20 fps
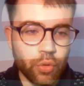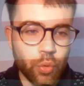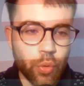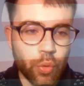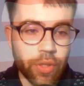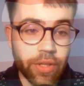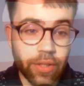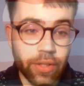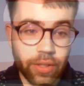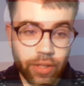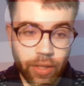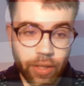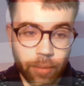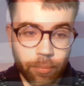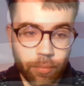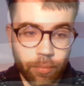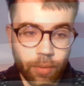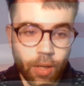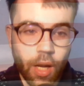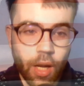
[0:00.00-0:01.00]
do in the
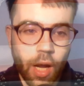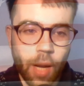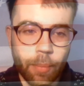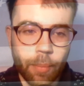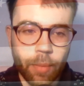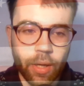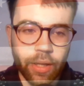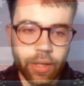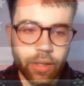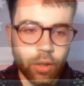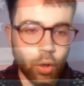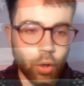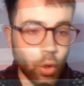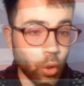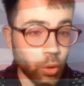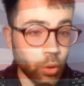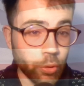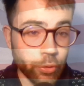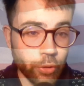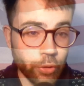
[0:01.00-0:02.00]
name and by
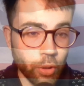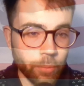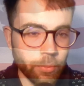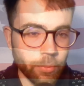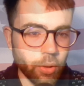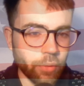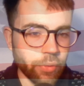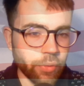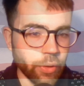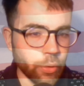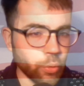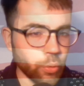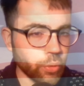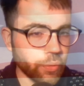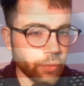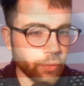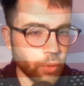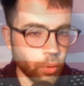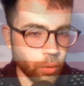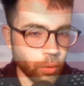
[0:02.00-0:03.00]
alderdom of the good
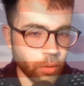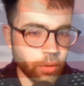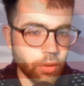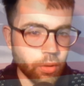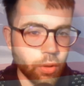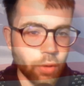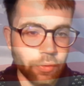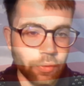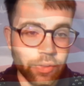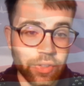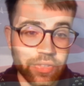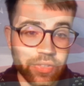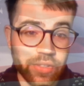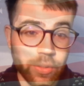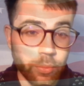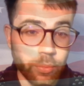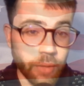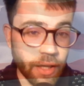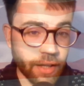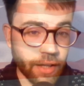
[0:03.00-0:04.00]
folk of these
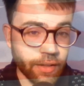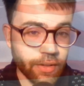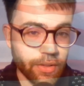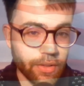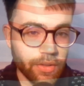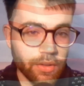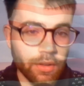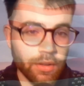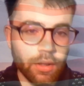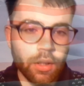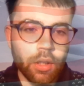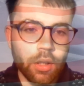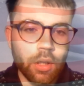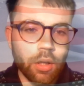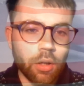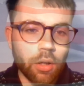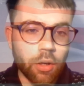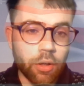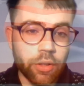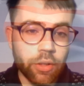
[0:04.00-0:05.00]
new lands,
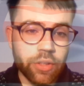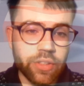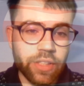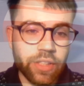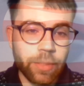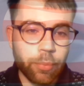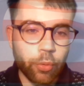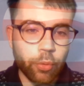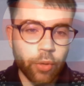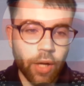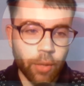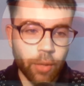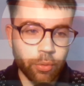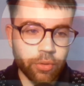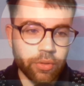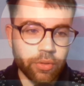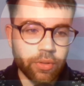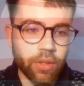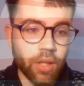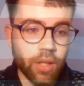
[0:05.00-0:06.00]
earnestly put
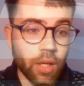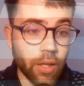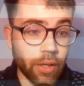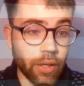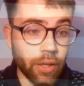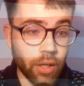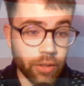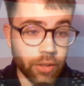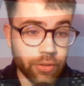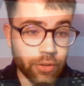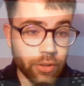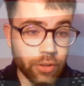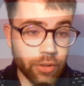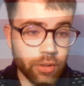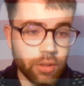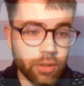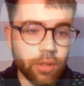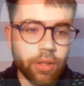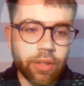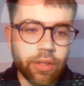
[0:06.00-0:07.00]
out and utter
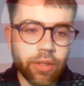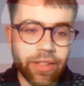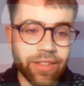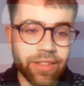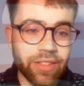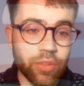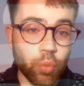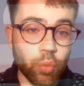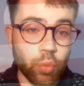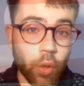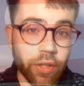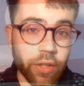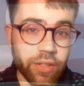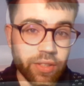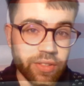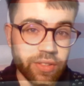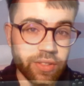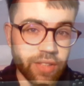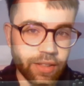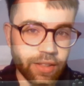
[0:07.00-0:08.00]
that these
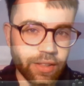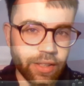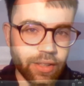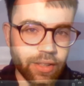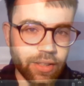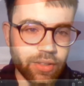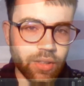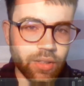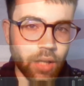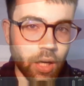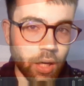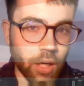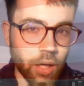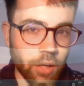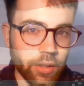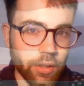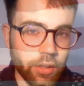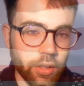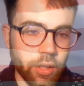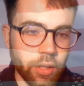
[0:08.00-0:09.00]
want settlings
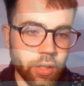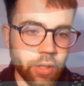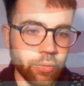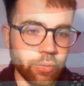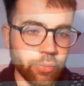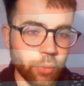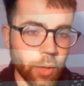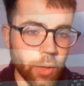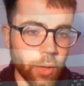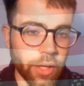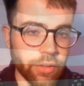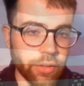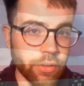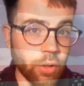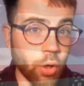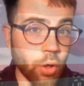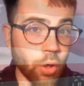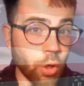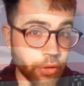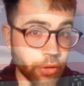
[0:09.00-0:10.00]
are, and of right
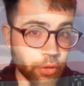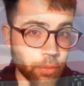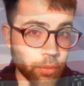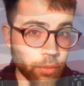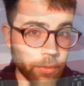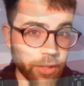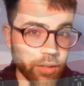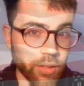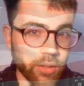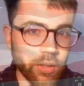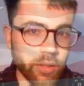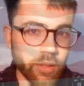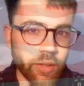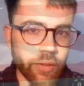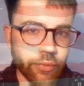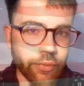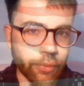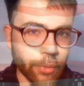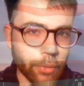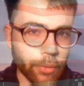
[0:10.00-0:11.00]
ought to be,
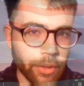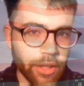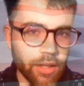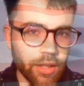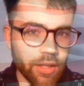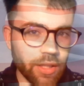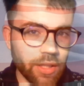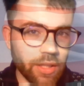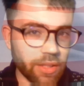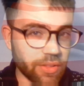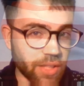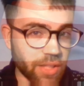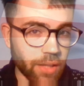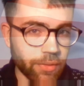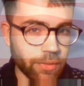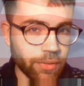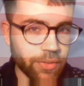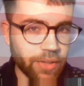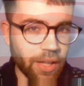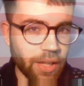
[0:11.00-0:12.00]
free and
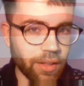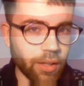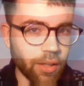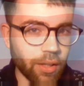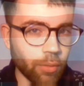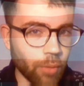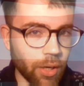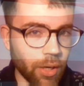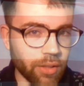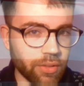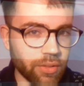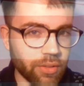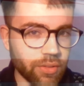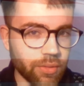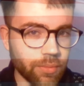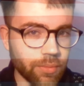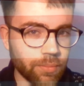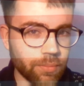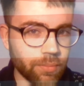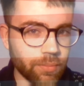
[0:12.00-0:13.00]
self-standing Reichs.
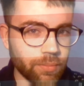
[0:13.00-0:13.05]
